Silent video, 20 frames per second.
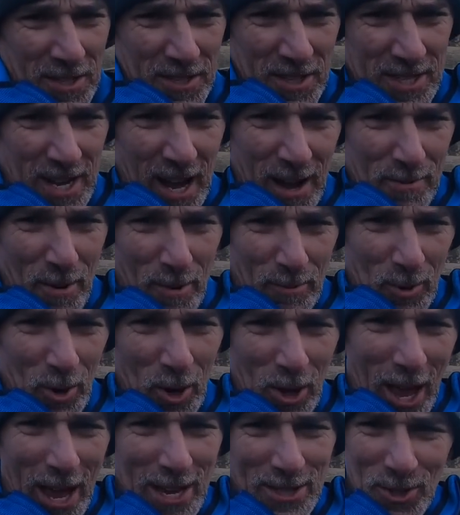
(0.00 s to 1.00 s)
decide where I'm going
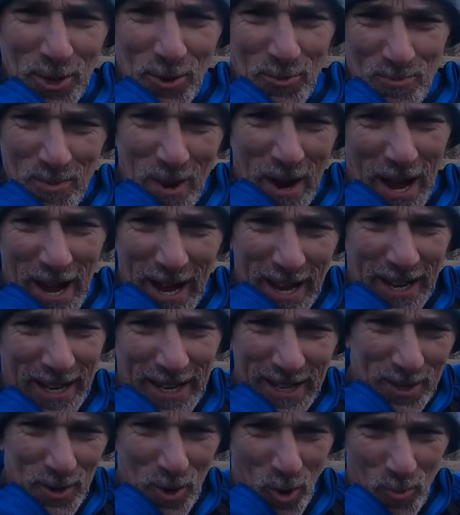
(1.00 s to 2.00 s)
to get some
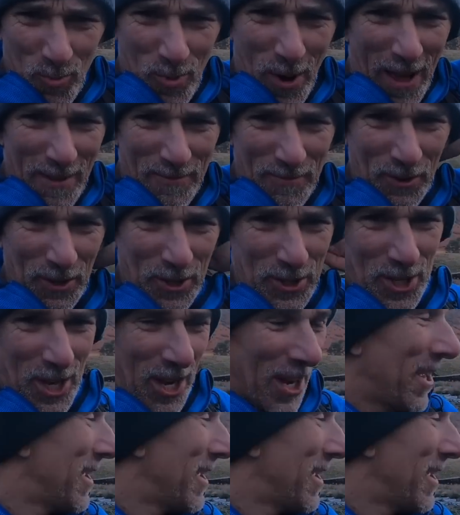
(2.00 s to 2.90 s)
cooked breakfast.